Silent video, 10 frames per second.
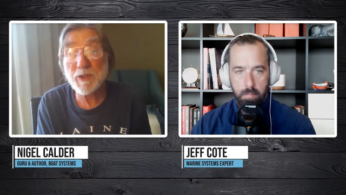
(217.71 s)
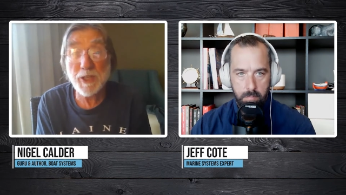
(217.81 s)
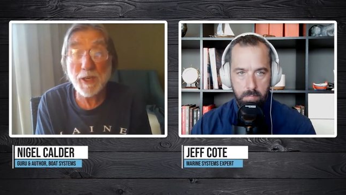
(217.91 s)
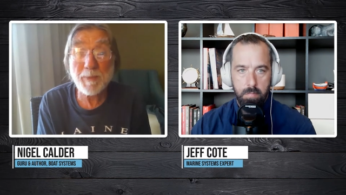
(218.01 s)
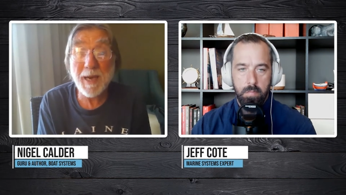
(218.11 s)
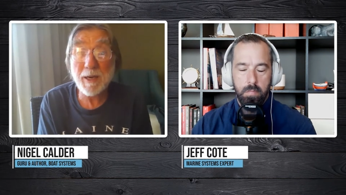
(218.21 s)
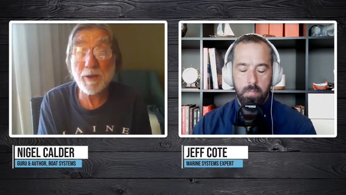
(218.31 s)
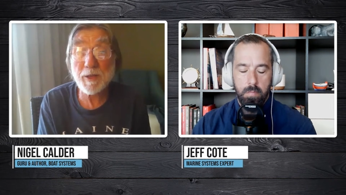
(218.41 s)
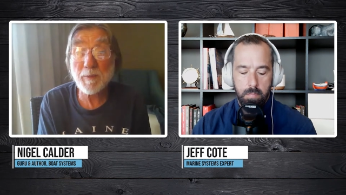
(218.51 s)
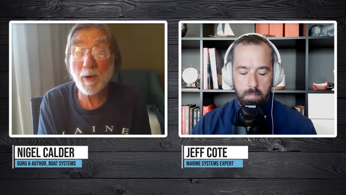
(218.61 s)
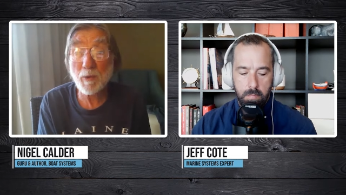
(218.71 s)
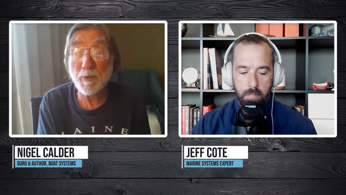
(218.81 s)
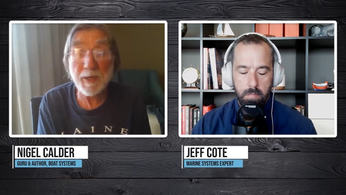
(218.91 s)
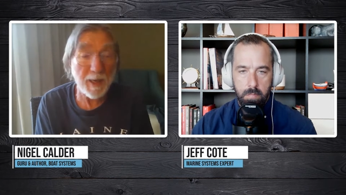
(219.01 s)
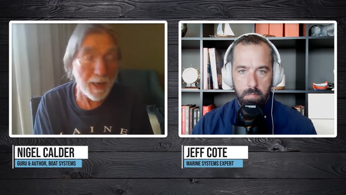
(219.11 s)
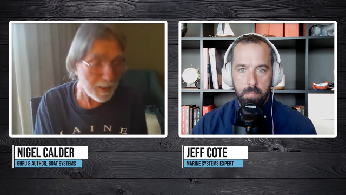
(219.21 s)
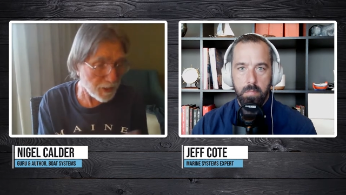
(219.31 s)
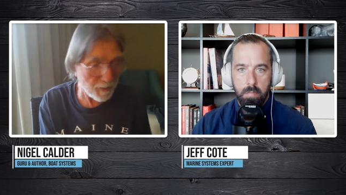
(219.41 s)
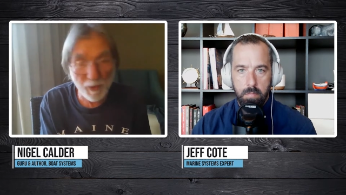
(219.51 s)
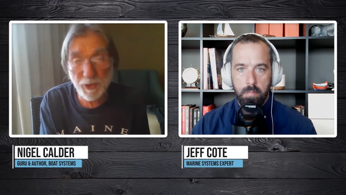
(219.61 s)
Speaker 1: of every single panel on the boat,
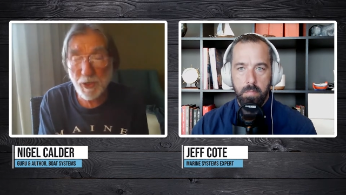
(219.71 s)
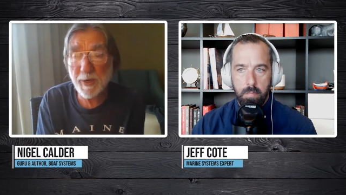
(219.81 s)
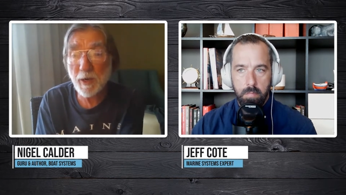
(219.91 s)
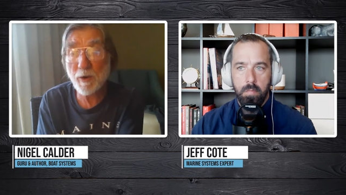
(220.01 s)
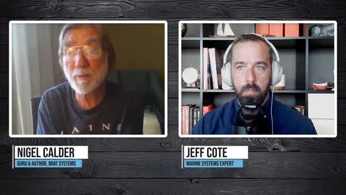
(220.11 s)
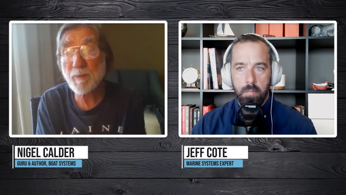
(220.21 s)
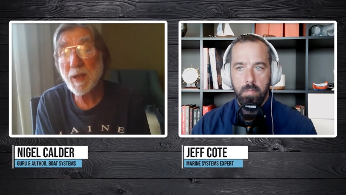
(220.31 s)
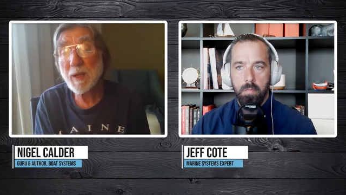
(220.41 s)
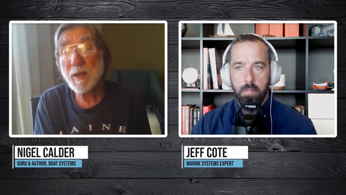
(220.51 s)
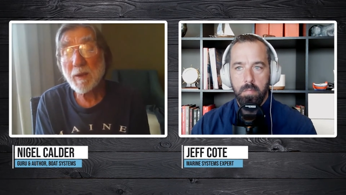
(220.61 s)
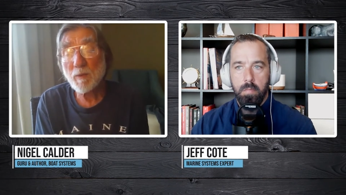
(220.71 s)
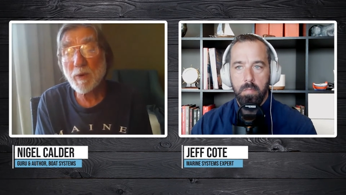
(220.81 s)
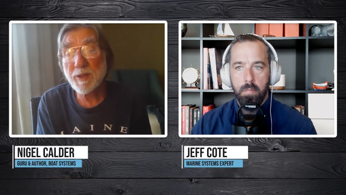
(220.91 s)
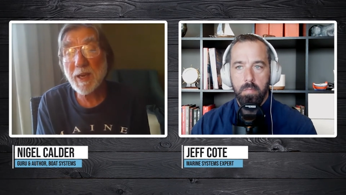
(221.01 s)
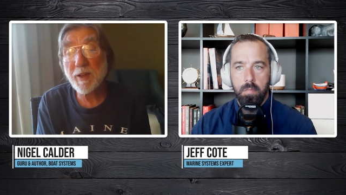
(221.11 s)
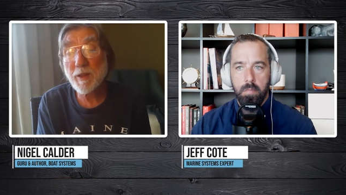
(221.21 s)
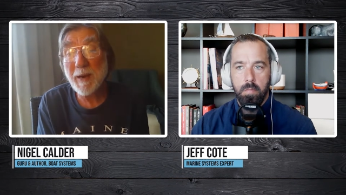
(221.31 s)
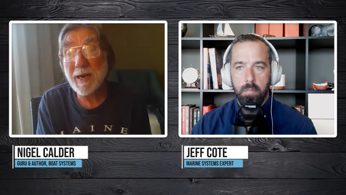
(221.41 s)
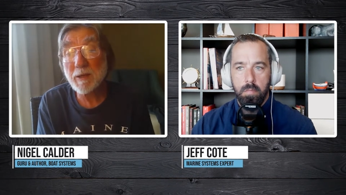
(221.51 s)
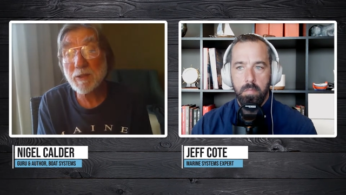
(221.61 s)
regardless of what's going on with the
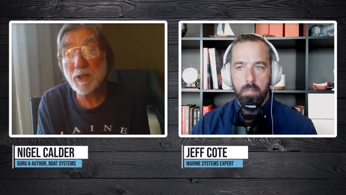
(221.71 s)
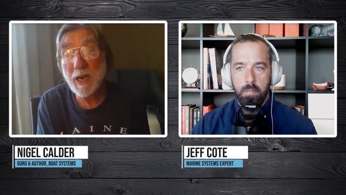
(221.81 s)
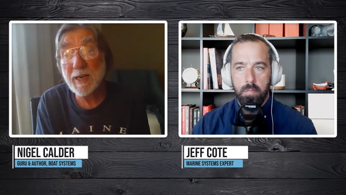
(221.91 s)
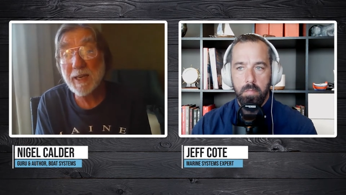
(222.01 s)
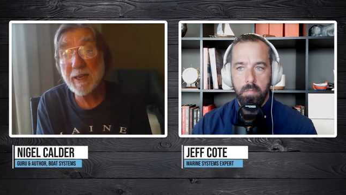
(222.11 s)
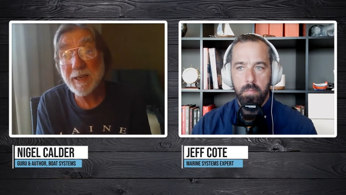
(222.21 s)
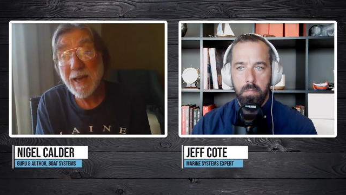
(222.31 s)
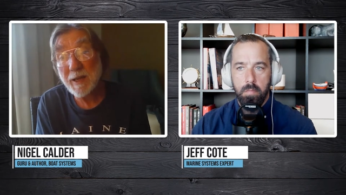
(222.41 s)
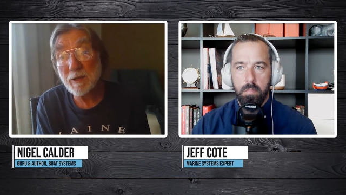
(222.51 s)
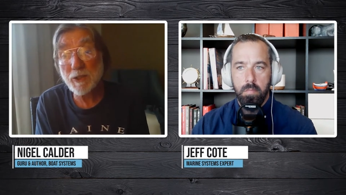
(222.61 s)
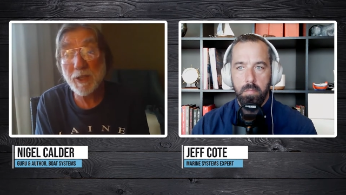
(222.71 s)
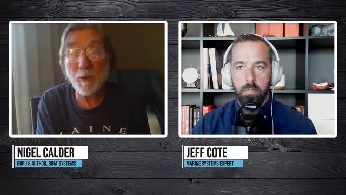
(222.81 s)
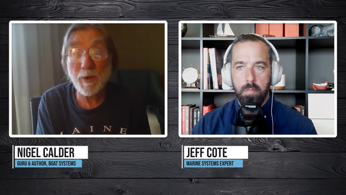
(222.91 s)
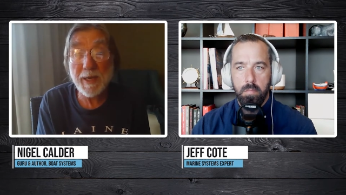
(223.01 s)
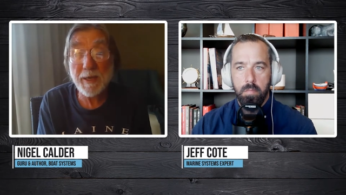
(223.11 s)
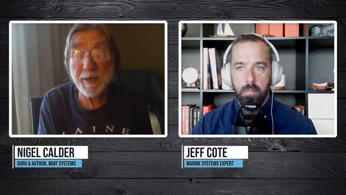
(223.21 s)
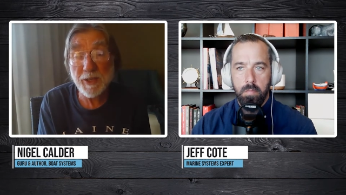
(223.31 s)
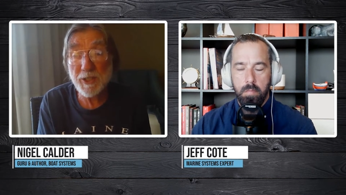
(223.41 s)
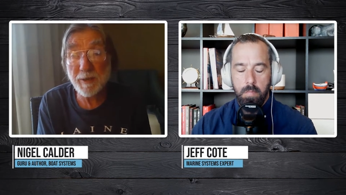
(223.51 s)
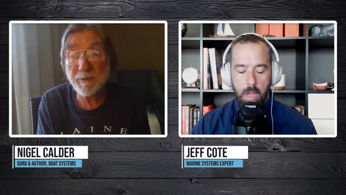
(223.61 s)
other panels and shading and angles and all
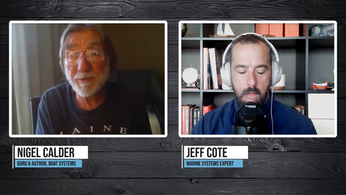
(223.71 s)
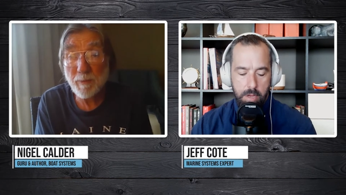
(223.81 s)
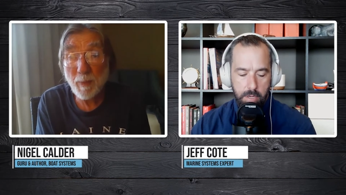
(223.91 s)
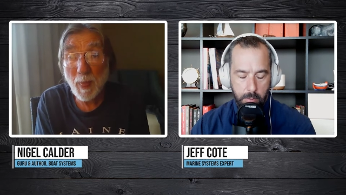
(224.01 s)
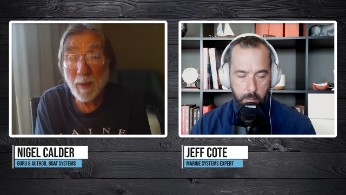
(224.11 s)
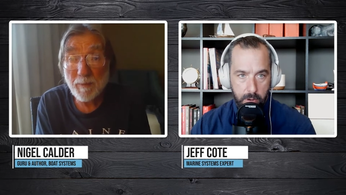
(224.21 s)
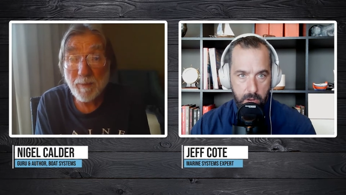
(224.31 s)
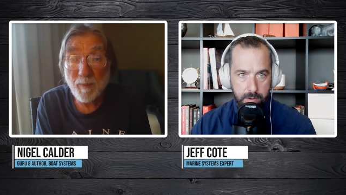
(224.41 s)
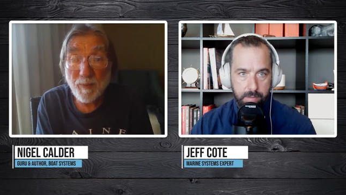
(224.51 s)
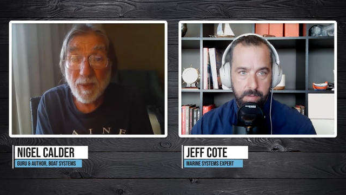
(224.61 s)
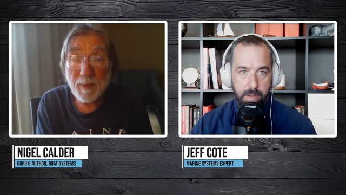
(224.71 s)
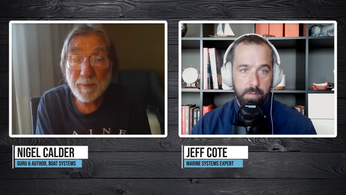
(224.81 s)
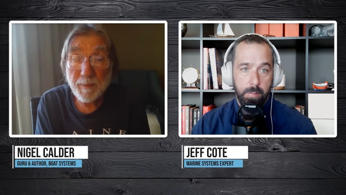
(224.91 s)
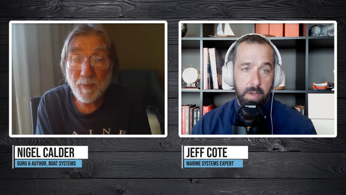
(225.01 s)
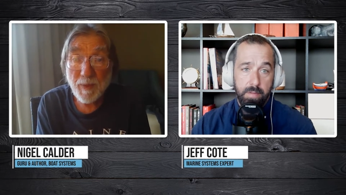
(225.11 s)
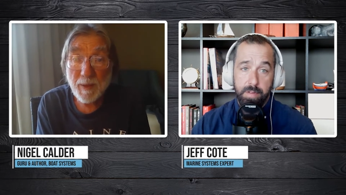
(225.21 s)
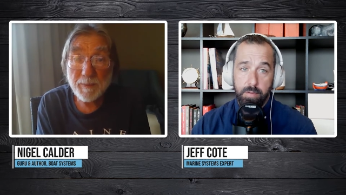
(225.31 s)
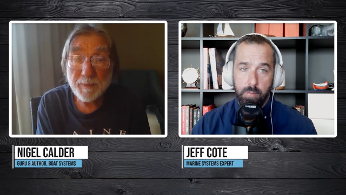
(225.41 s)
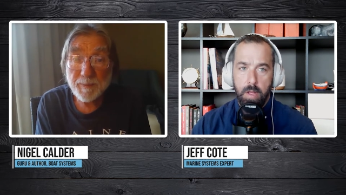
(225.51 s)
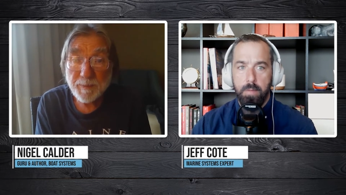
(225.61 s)
that kind
Speaker 2: of stuff. And you get redundancy as a benefit
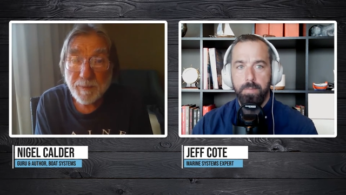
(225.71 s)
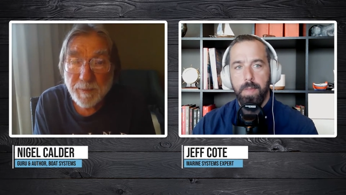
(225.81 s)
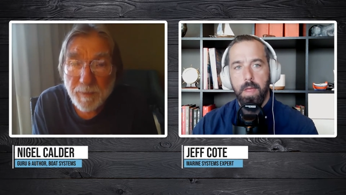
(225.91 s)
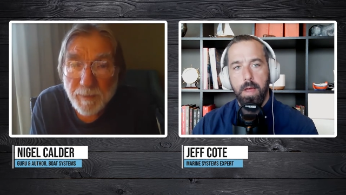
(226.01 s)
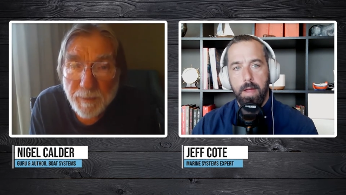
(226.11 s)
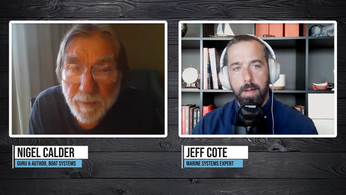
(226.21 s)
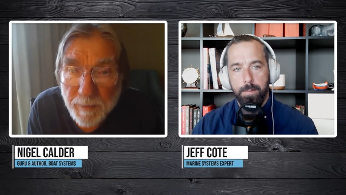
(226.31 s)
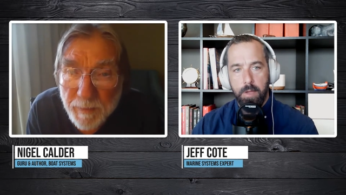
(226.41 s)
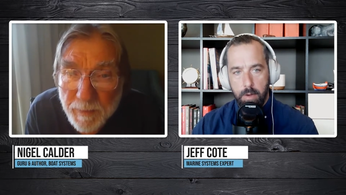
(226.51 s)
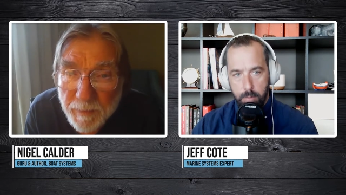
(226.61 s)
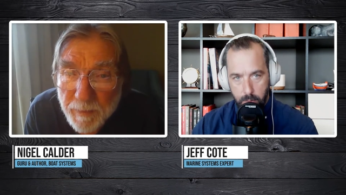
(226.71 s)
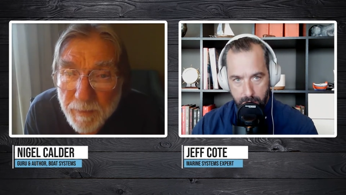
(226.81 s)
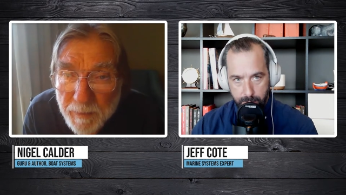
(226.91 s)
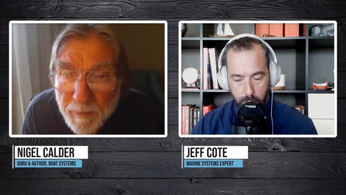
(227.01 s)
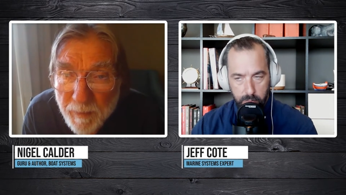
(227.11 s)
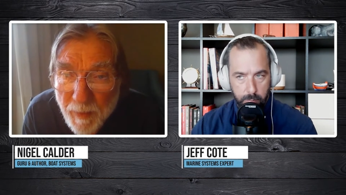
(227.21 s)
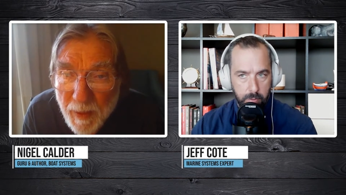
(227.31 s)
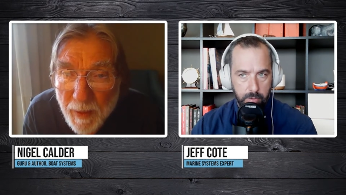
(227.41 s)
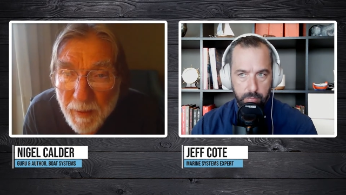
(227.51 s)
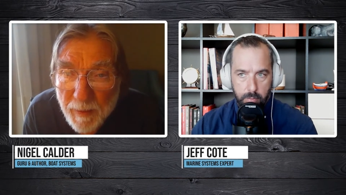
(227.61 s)
as well. You know, you have
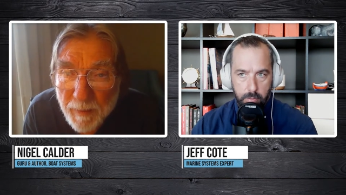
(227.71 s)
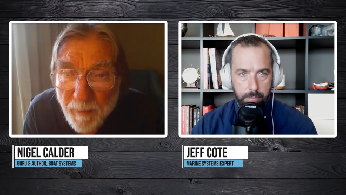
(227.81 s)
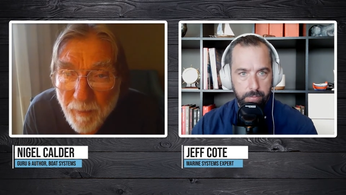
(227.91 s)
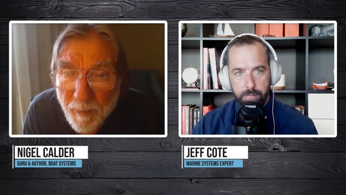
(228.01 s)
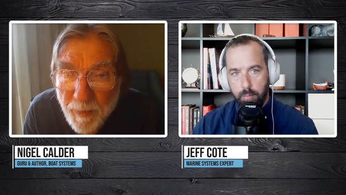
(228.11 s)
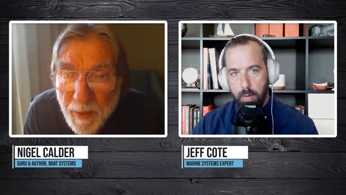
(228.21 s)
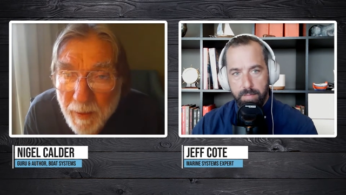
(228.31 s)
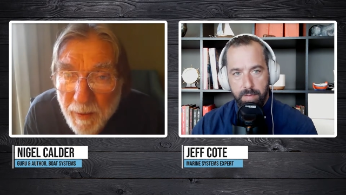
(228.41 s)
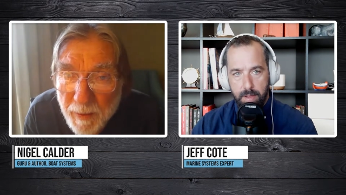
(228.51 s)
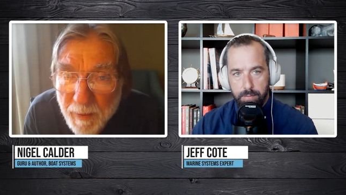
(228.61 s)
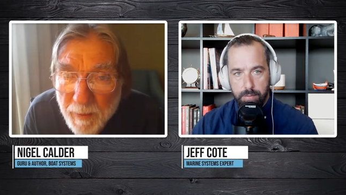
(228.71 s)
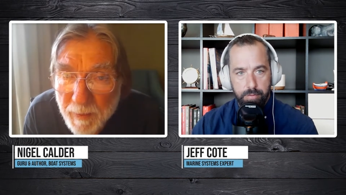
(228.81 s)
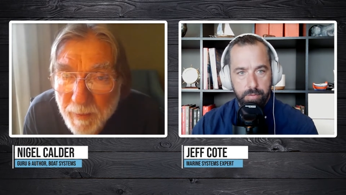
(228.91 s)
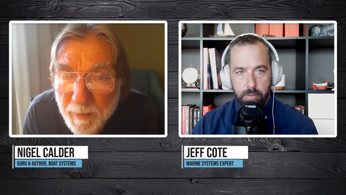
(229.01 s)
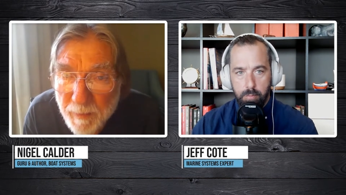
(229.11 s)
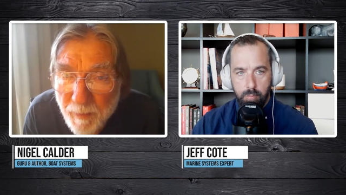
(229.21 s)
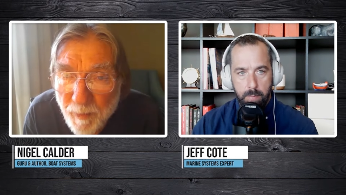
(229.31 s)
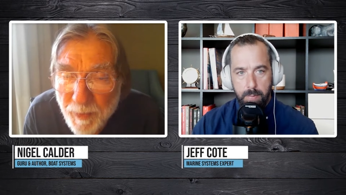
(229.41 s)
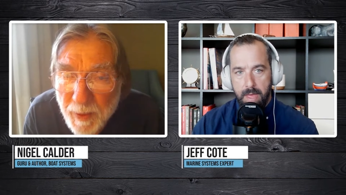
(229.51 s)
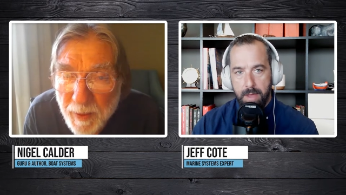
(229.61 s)
multiple controllers. If one fails, you just lose one